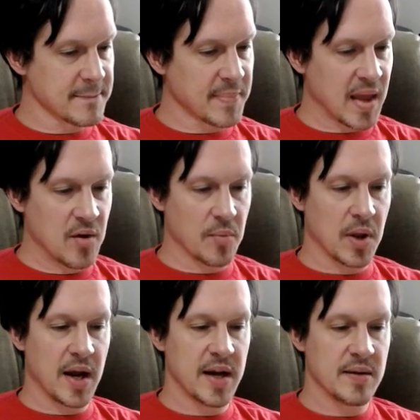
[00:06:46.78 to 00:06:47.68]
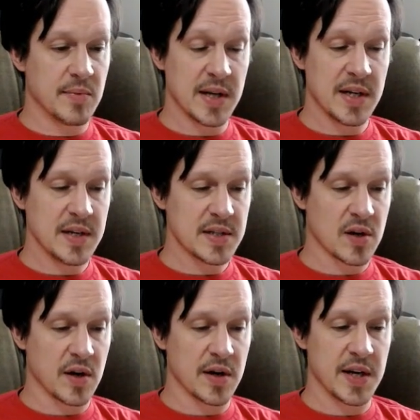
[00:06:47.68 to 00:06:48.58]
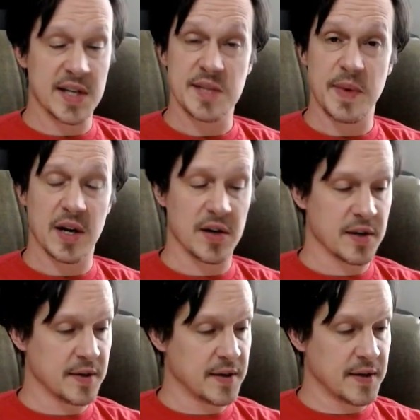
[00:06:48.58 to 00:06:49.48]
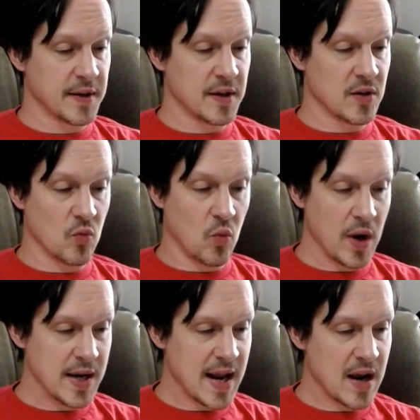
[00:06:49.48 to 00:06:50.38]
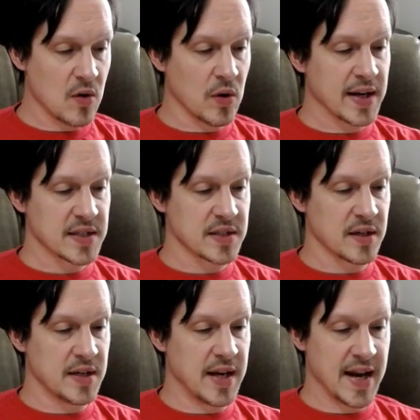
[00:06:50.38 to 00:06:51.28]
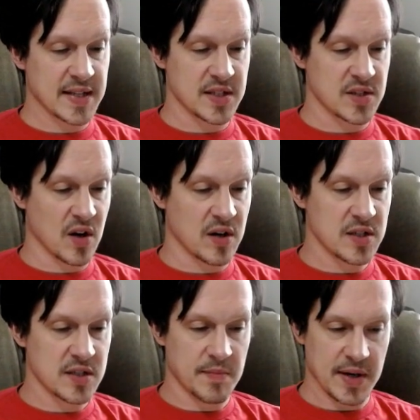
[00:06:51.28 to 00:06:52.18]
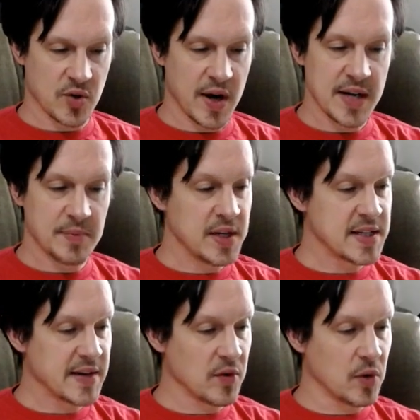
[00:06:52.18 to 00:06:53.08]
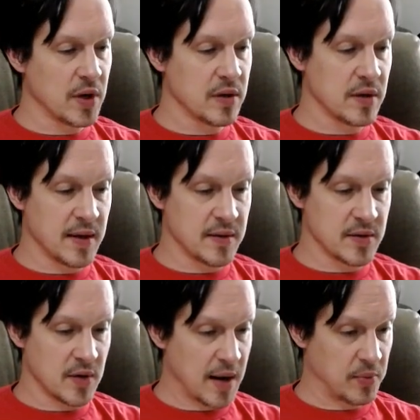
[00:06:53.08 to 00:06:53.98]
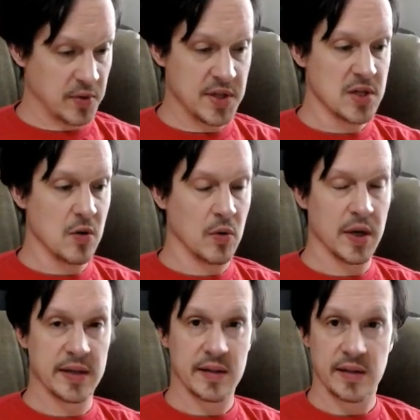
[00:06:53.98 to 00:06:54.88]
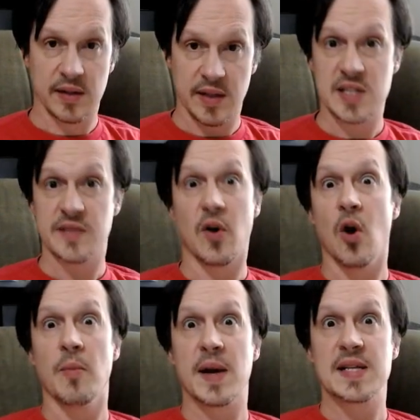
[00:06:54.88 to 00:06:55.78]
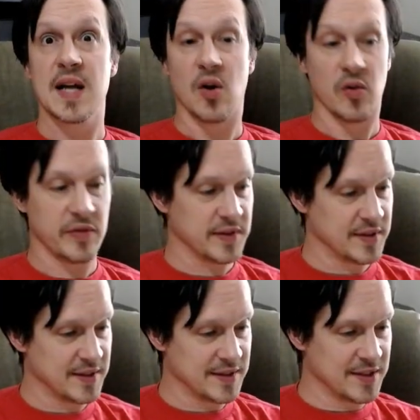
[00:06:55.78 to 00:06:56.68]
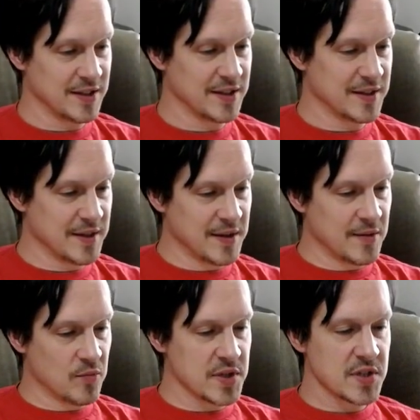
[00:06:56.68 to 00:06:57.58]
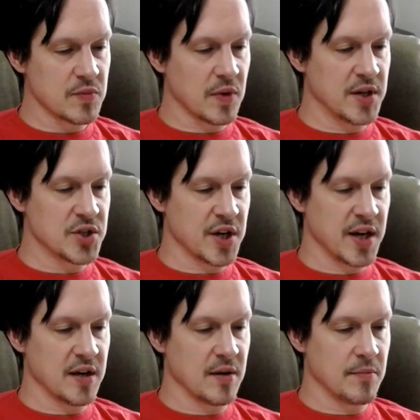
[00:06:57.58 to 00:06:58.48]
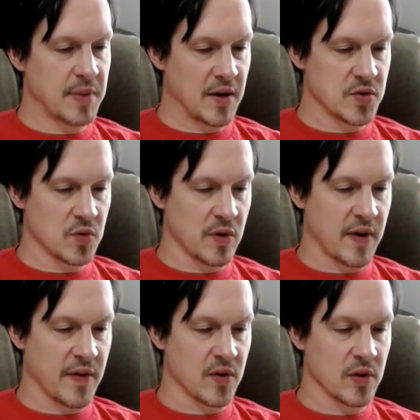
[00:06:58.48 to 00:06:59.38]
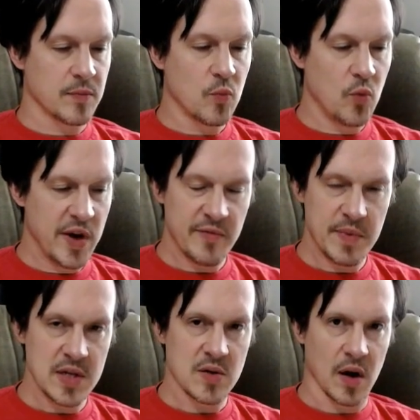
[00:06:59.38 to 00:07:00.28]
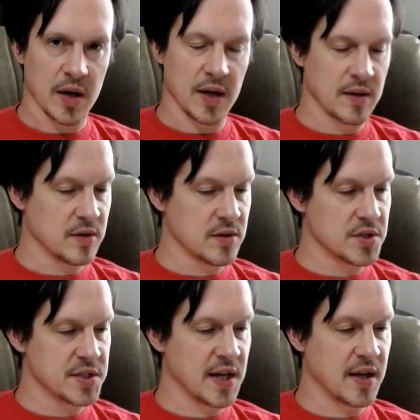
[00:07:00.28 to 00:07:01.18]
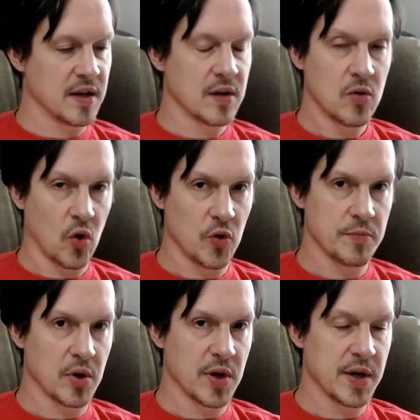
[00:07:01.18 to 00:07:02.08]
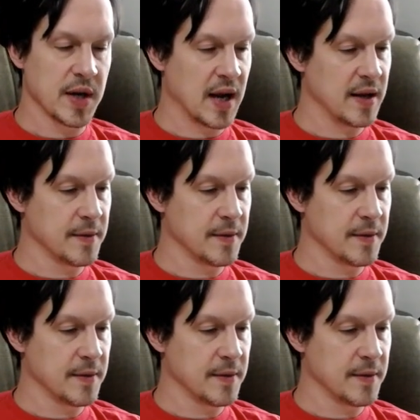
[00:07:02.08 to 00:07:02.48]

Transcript: he replied, but in his heart he despaired. "What now?" he asked his daughters. "By trying to please everyone, and I please no one, least of all myself." Princess White Jade bowed to her father. "We have been talking," she said, "Golden Bird and I."